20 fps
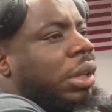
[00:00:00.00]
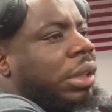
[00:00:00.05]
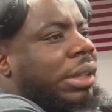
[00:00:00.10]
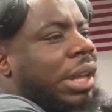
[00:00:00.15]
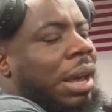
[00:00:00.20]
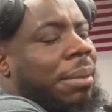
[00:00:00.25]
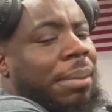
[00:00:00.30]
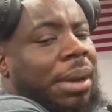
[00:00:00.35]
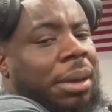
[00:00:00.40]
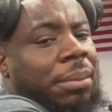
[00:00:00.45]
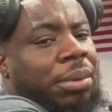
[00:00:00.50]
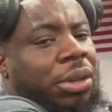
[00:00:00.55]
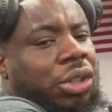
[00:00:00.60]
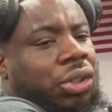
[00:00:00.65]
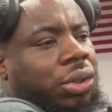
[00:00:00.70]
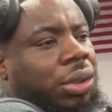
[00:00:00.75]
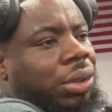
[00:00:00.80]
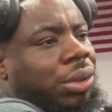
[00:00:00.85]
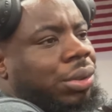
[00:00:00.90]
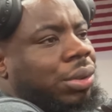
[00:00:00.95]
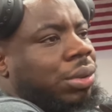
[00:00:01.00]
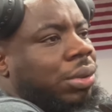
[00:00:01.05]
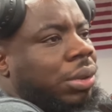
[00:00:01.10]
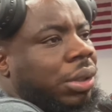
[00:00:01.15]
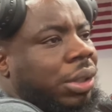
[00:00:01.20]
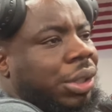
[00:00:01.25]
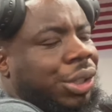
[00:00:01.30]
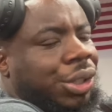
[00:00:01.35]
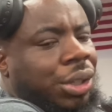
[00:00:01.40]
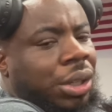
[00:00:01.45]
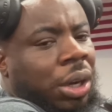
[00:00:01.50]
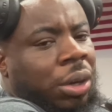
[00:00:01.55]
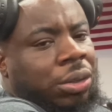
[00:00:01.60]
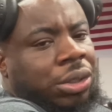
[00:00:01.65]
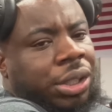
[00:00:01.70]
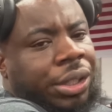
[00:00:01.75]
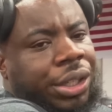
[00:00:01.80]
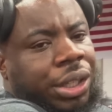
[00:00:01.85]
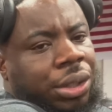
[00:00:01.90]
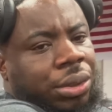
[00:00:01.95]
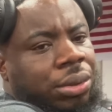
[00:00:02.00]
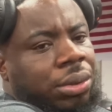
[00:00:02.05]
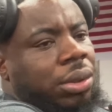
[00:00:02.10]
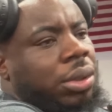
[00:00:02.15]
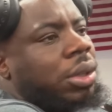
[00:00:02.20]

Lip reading: That may be true, you know, to you.